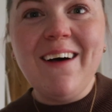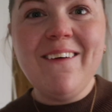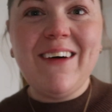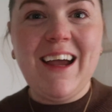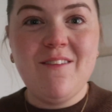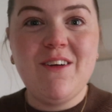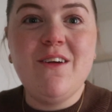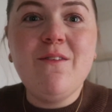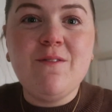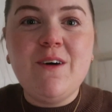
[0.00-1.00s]
Oh, I have a
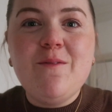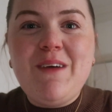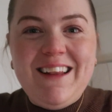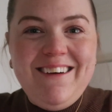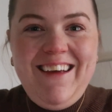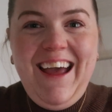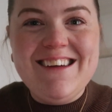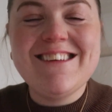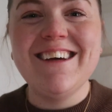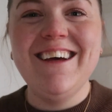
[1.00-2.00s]
new filming
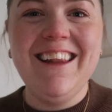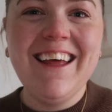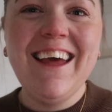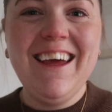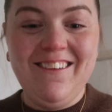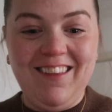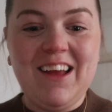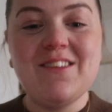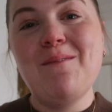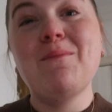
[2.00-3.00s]
location. You're
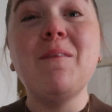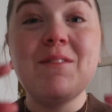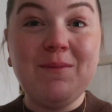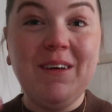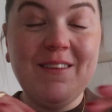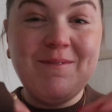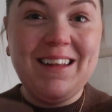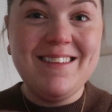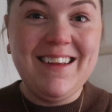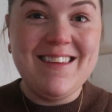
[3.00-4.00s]
literally propped up on the
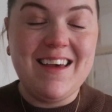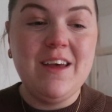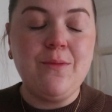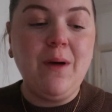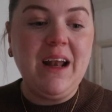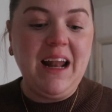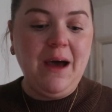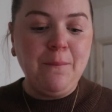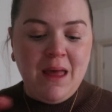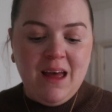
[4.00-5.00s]
mantle as it is right
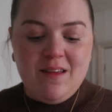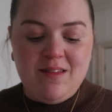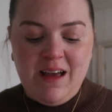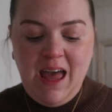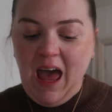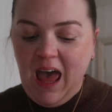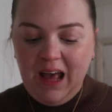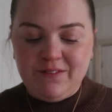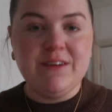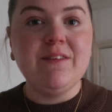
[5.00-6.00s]
now. So yeah,
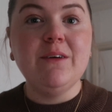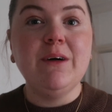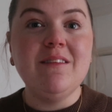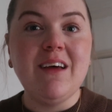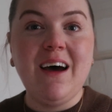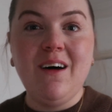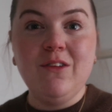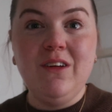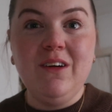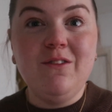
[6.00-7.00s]
everything went
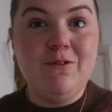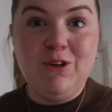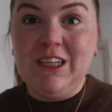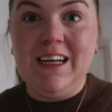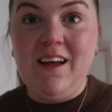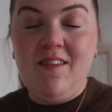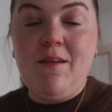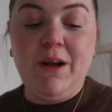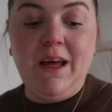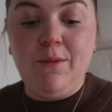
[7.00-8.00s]
down really easy
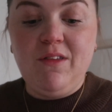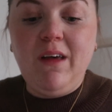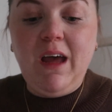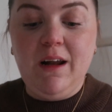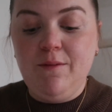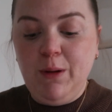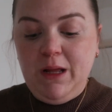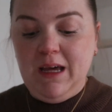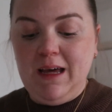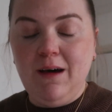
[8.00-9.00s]
when I was kind of
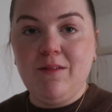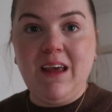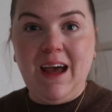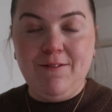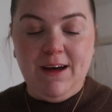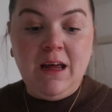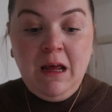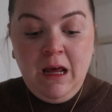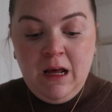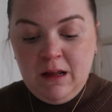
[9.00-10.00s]
putting it together.
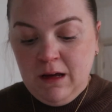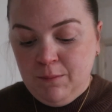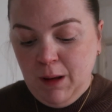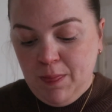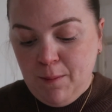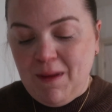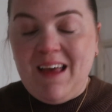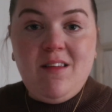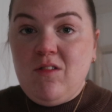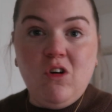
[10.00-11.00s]
The
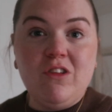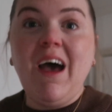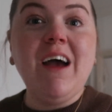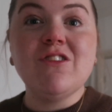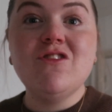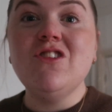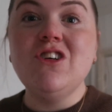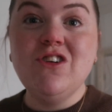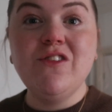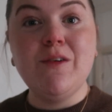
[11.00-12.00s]
base is not attached
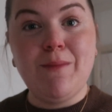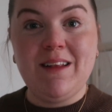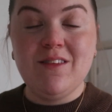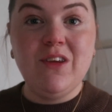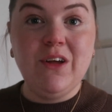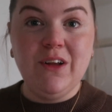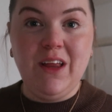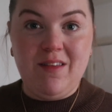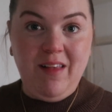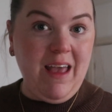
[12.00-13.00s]
to the mantle,
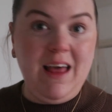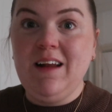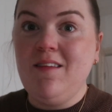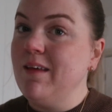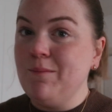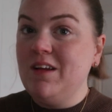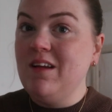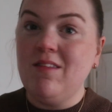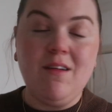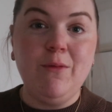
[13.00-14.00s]
it's like kind of slipped in
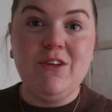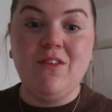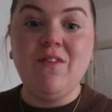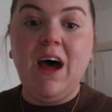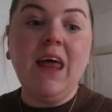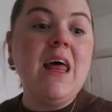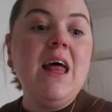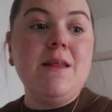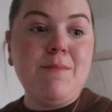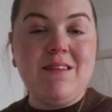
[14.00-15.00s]
and stuff, which is fine.
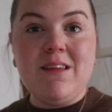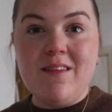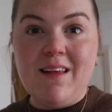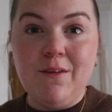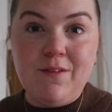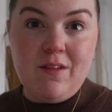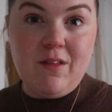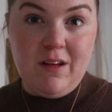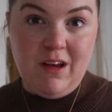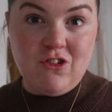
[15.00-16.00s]
The mantle itself is
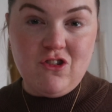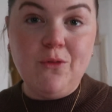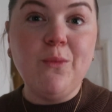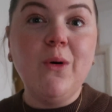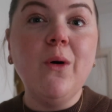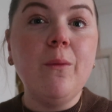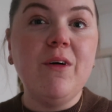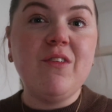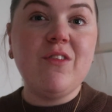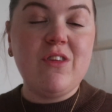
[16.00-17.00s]
attached to the wall
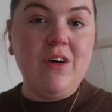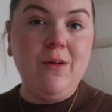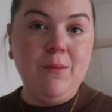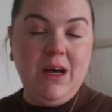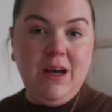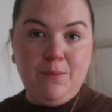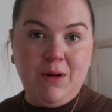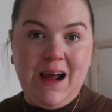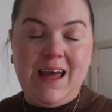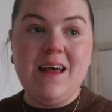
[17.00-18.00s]
with some
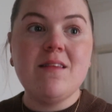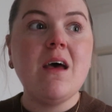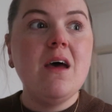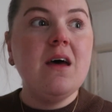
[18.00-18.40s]
brackets.